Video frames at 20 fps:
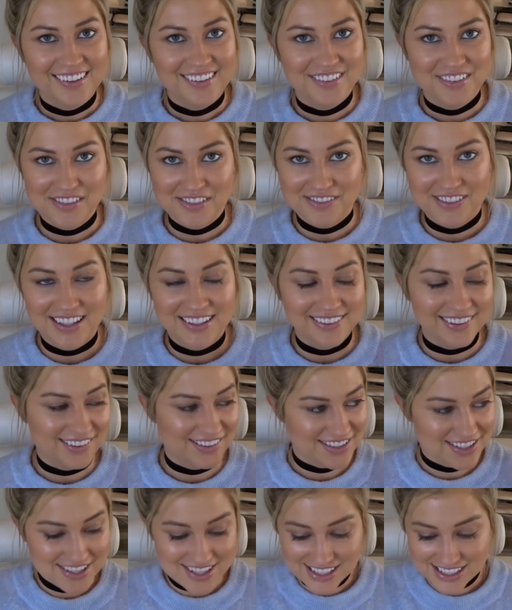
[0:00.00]
I don't know if that
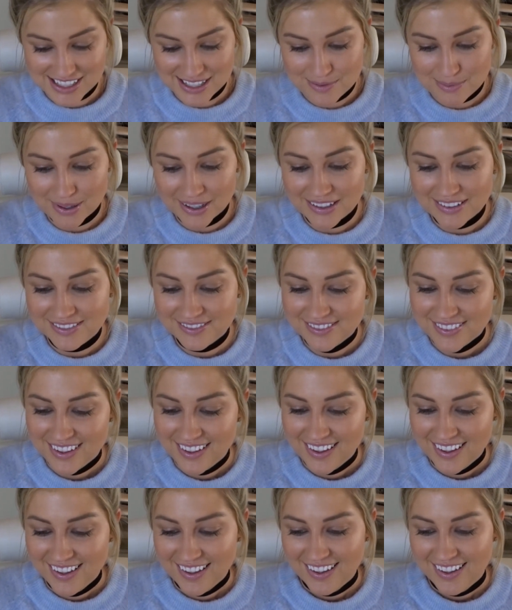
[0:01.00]
sounds cheesy, but
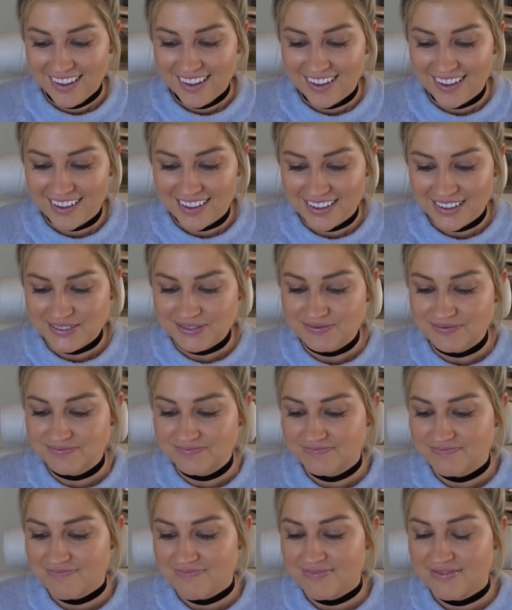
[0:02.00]

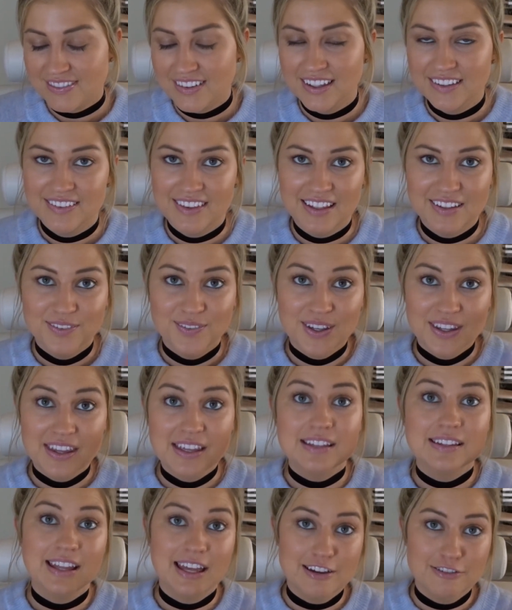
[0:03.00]
um, that's my
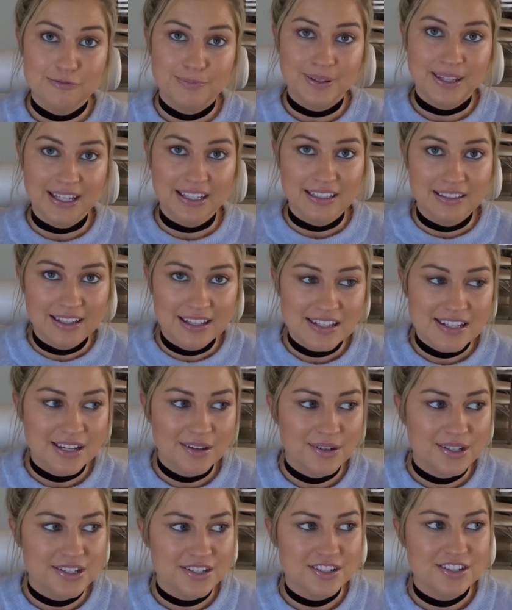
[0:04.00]
like life plan and that's
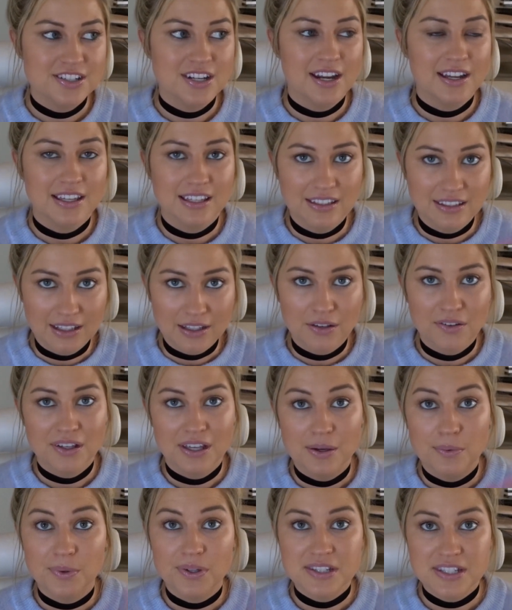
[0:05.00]
how I just check in like,
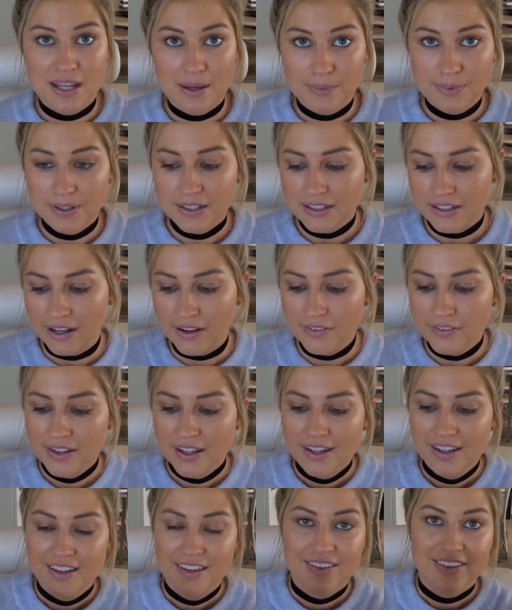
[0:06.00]
okay, what's happening now?
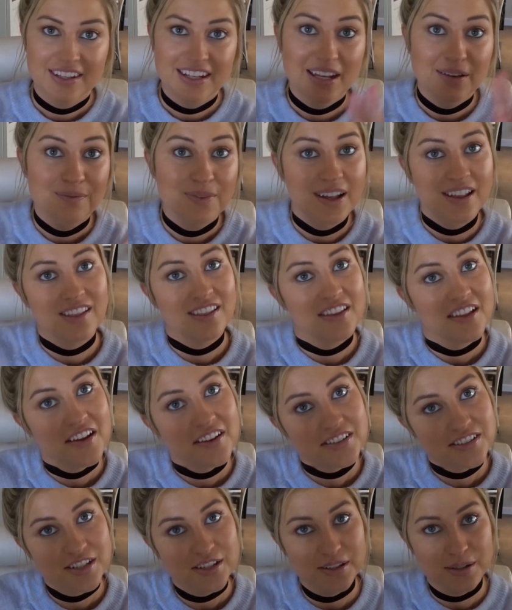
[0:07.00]
Then I have my
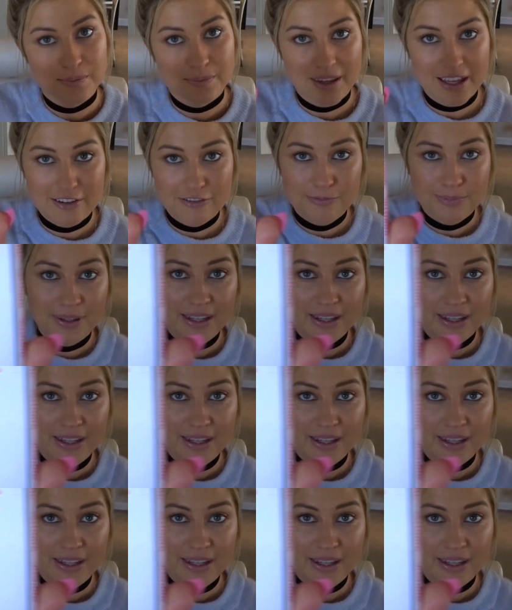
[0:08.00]
long-term life